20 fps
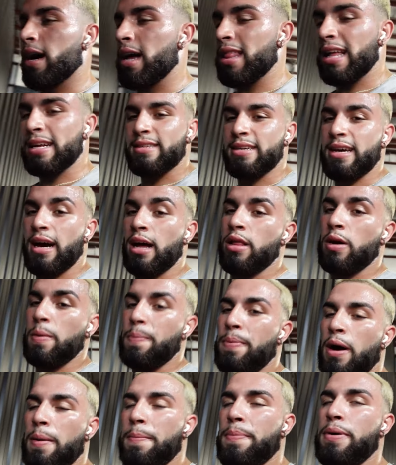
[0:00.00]
I like to get a little
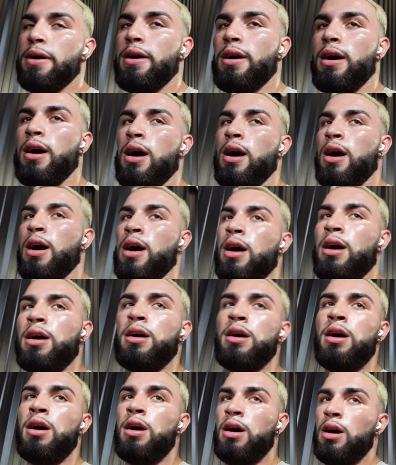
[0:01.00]
pump. Uh,
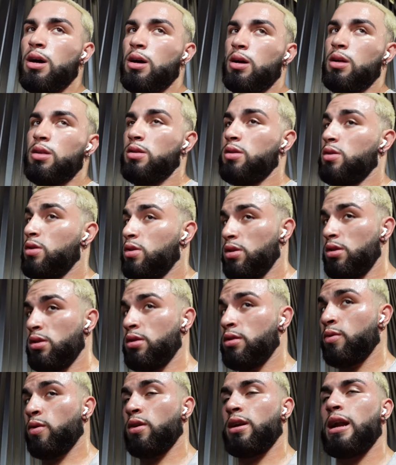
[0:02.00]

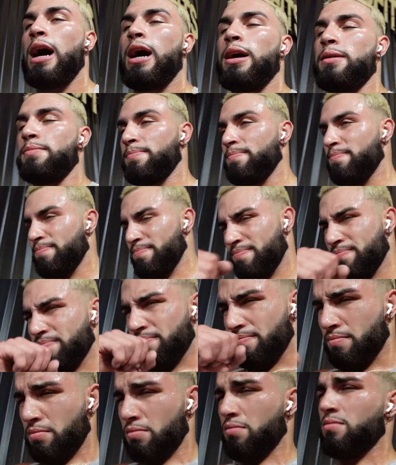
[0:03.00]
no, not.
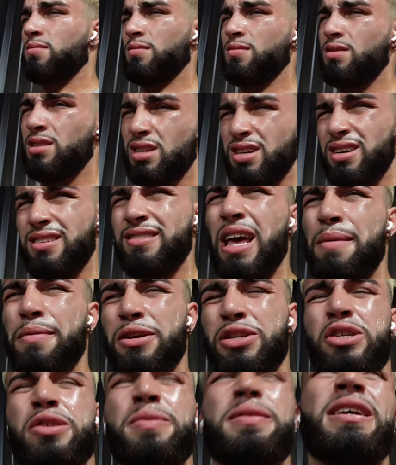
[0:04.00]
Damn, excuse